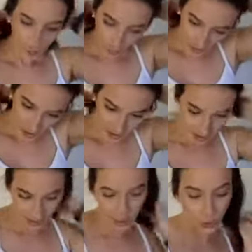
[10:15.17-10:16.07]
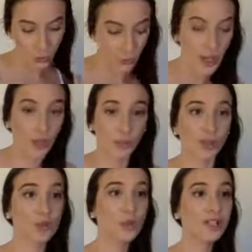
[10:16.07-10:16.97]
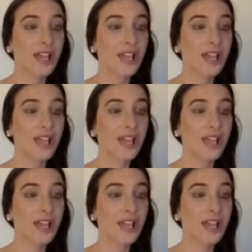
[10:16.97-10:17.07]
but it's a great resource.